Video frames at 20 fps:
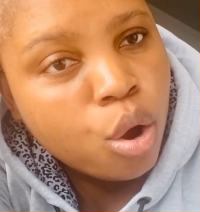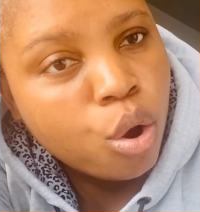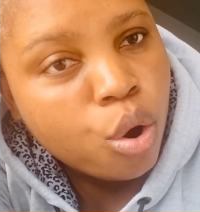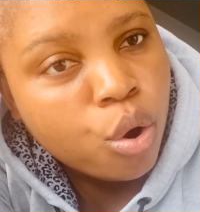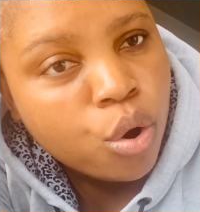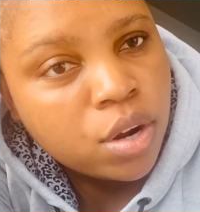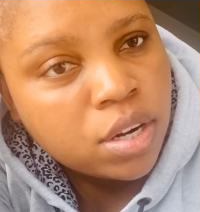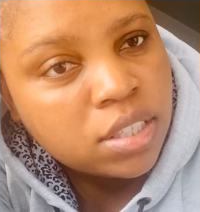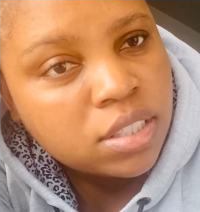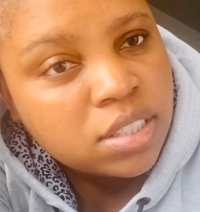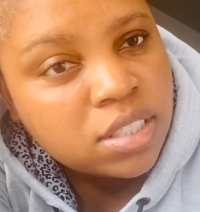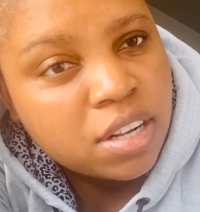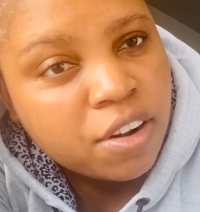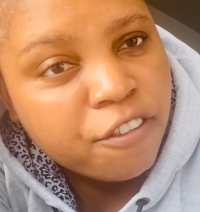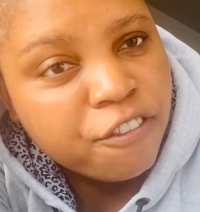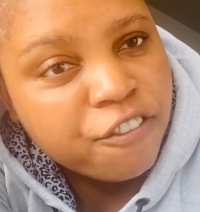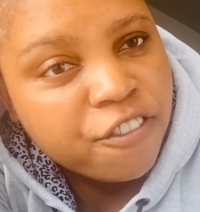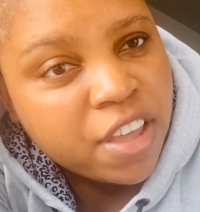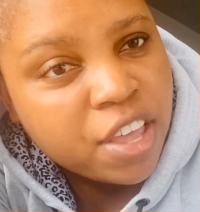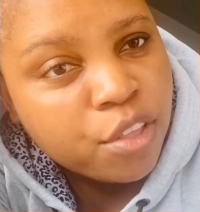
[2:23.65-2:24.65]
God is still
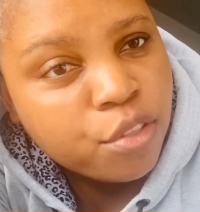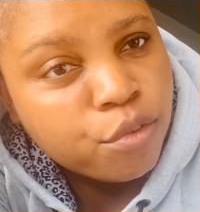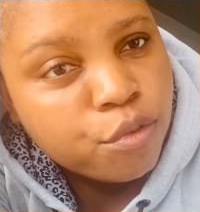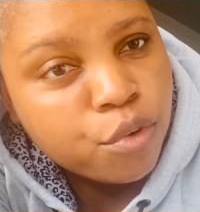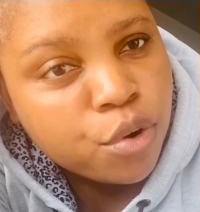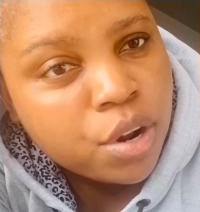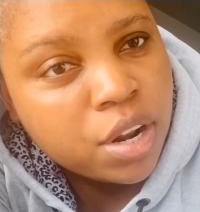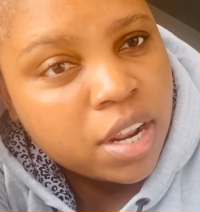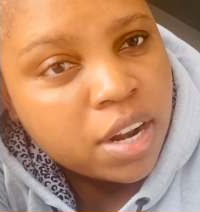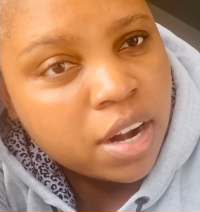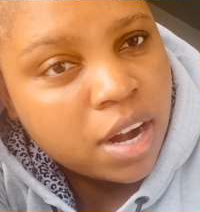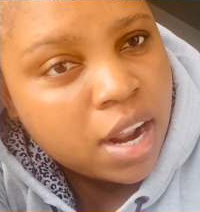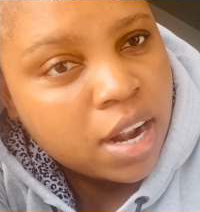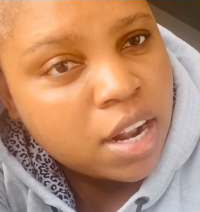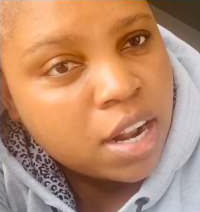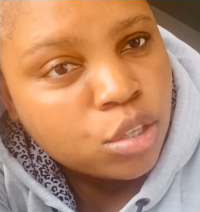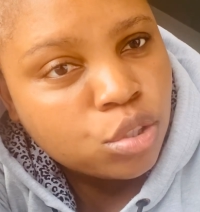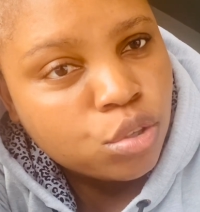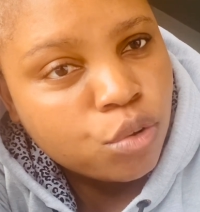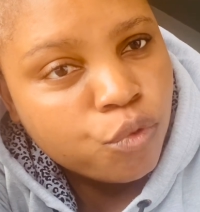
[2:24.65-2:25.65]
faithful
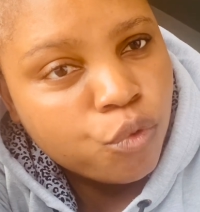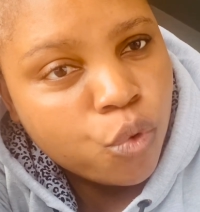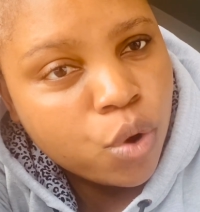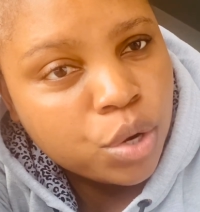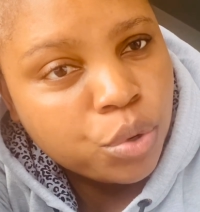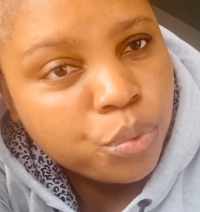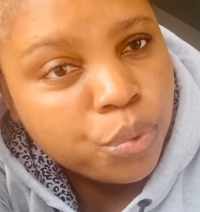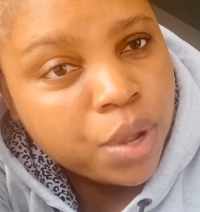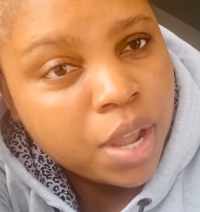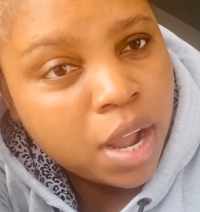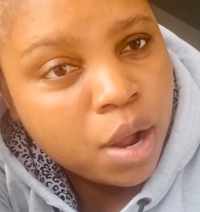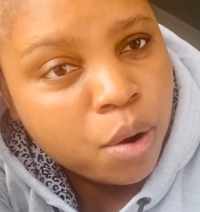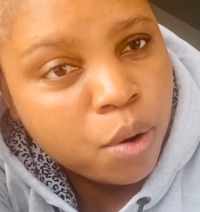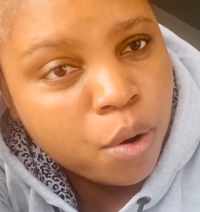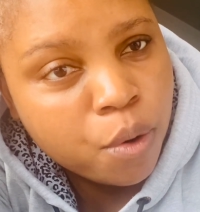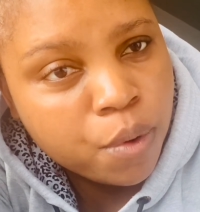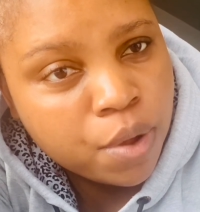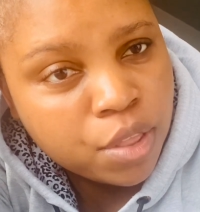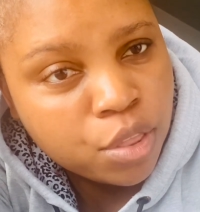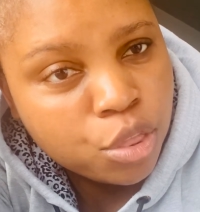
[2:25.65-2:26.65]
regardless of what we are
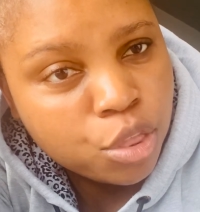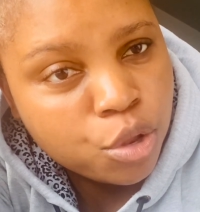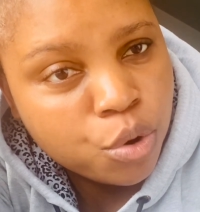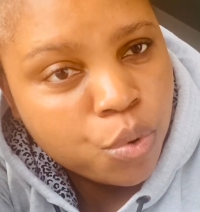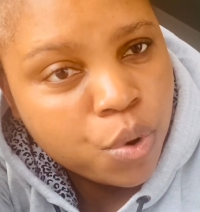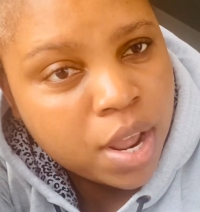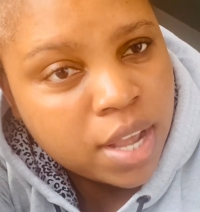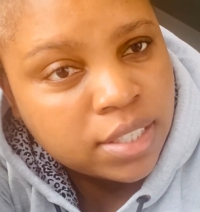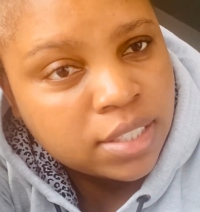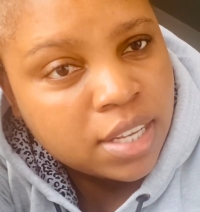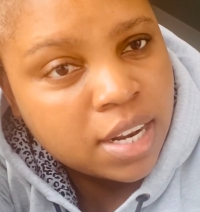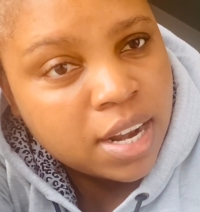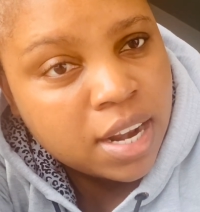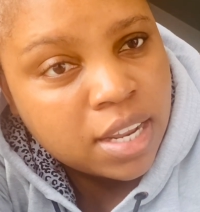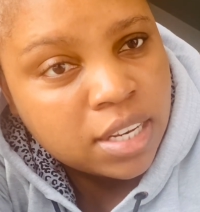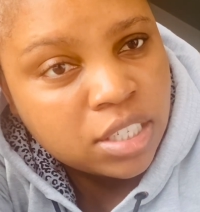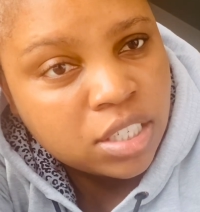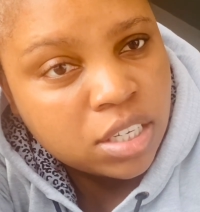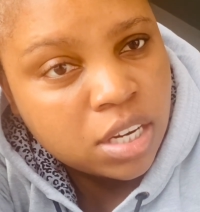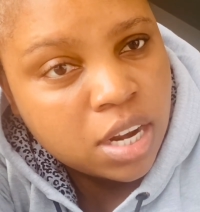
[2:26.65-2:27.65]
going through as a
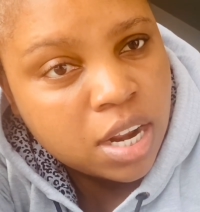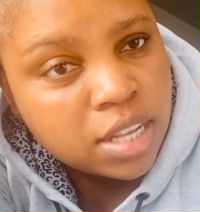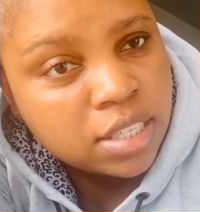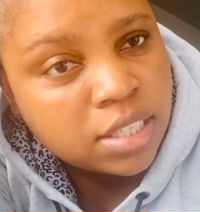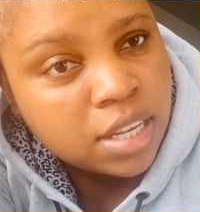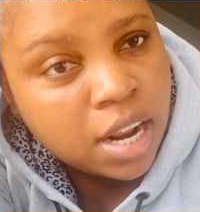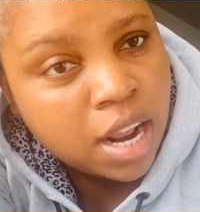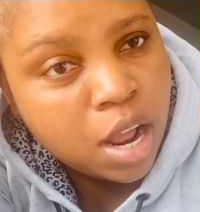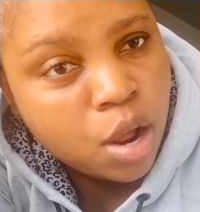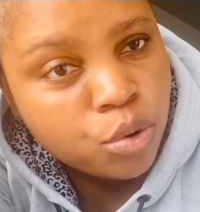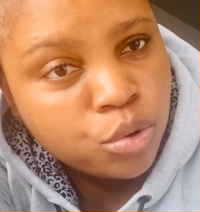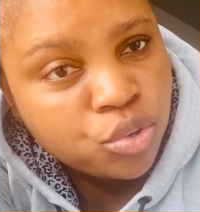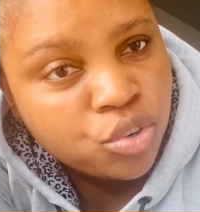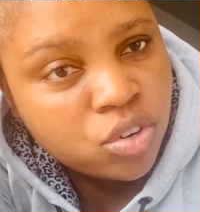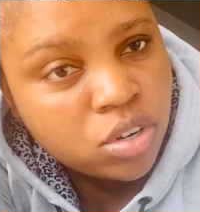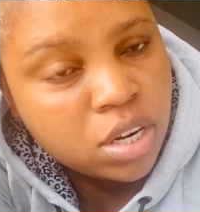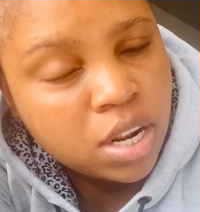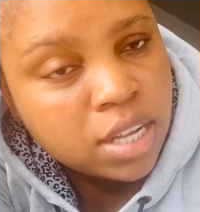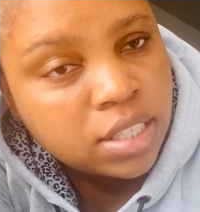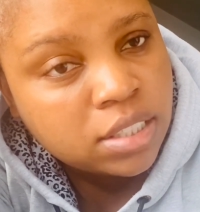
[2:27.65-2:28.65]
nation, as a
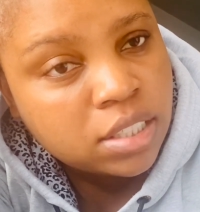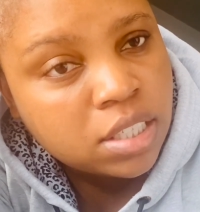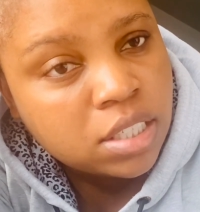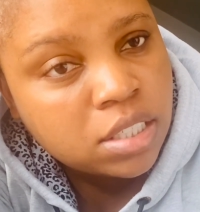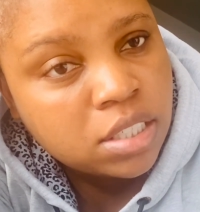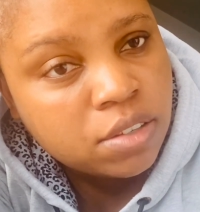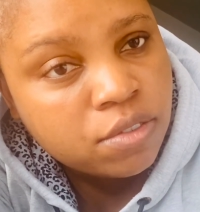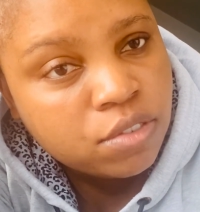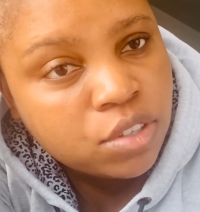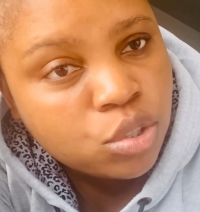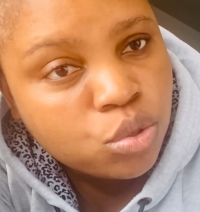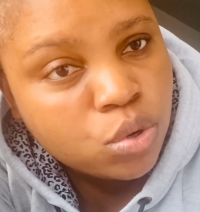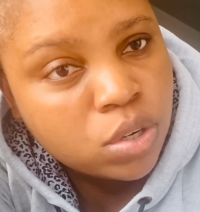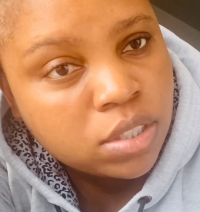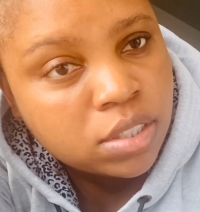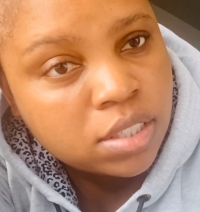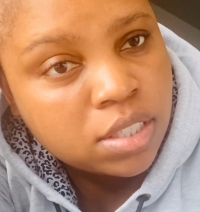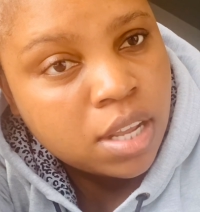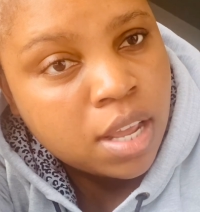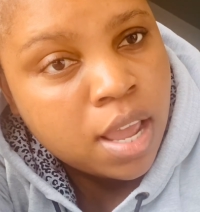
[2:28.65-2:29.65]
country, as
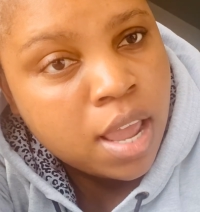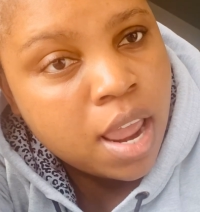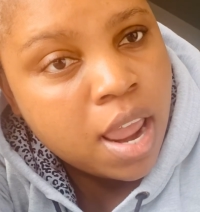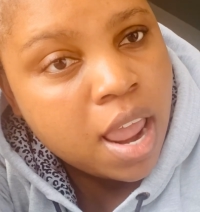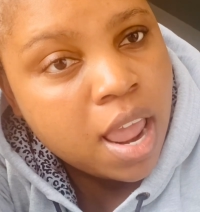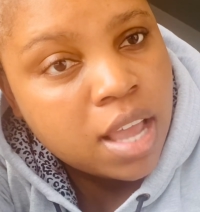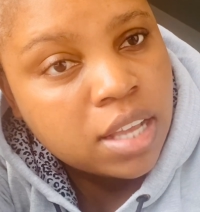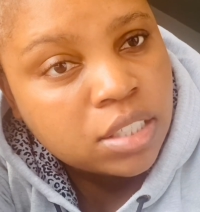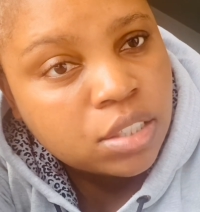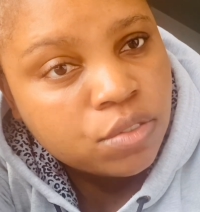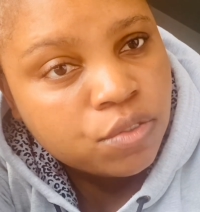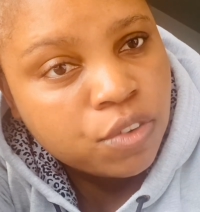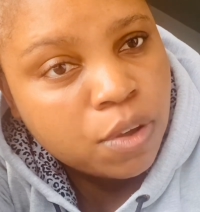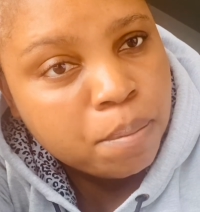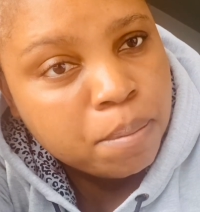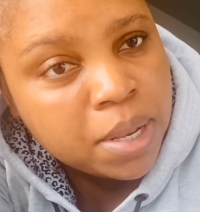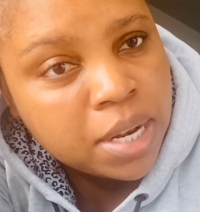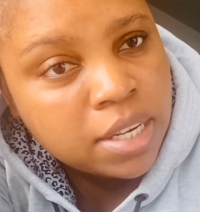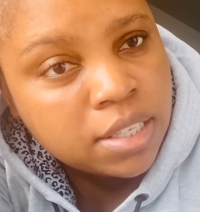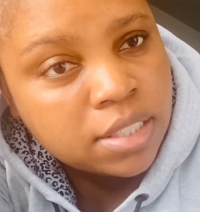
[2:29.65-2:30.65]
individuals, as
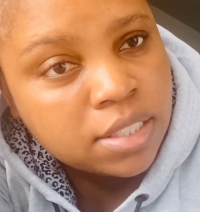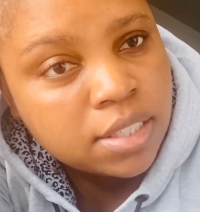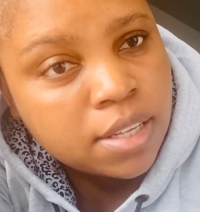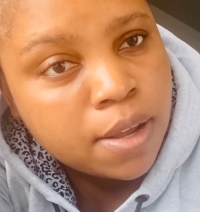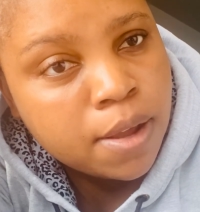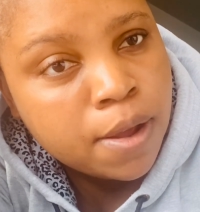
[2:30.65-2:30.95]
families.